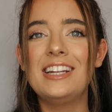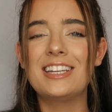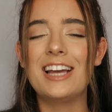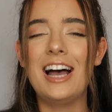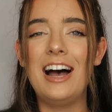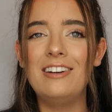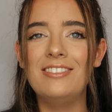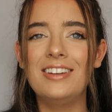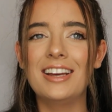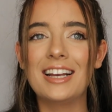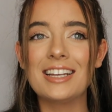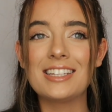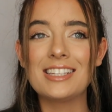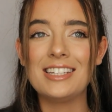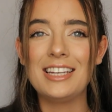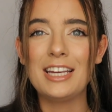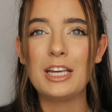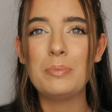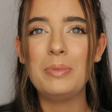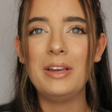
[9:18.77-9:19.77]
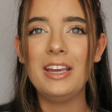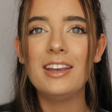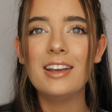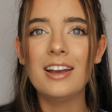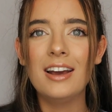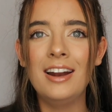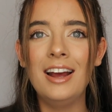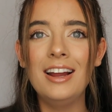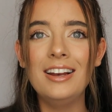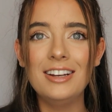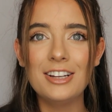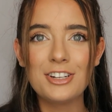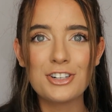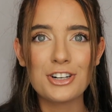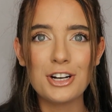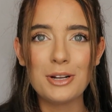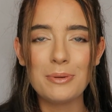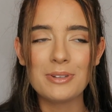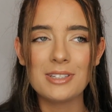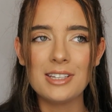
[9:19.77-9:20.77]
to have like a sneak peek, and I
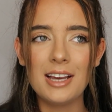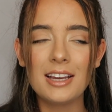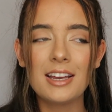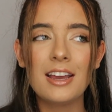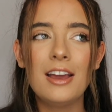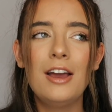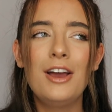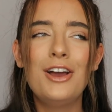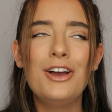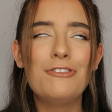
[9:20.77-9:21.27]
literally was like,